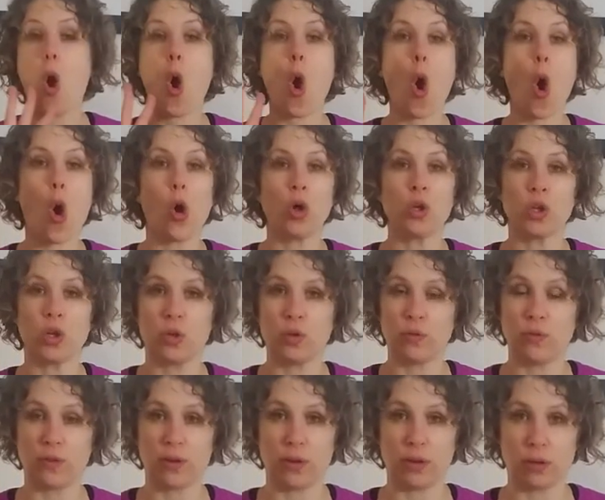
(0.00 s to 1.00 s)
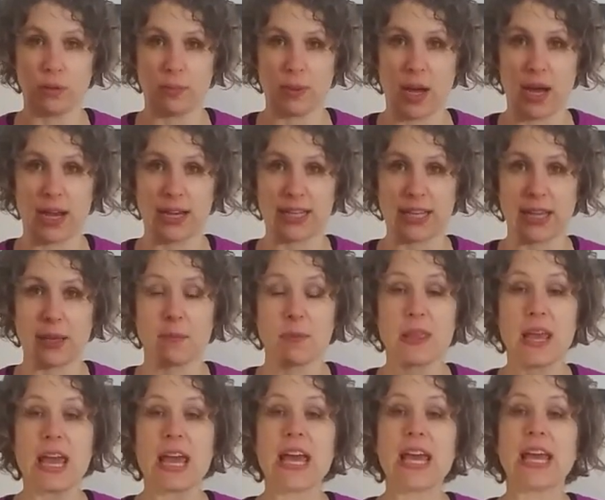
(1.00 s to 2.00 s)
all over your body.
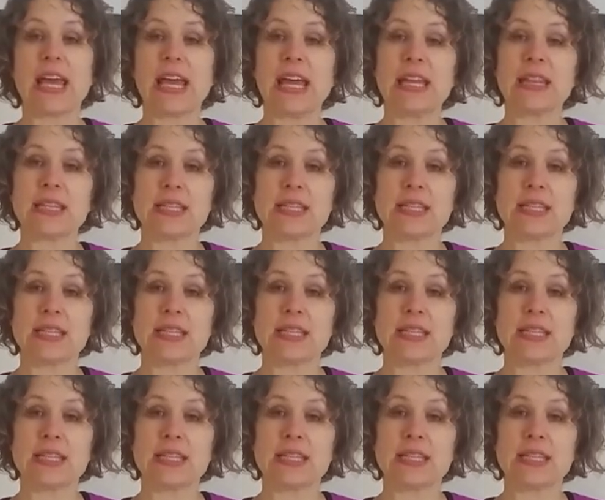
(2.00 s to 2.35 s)
In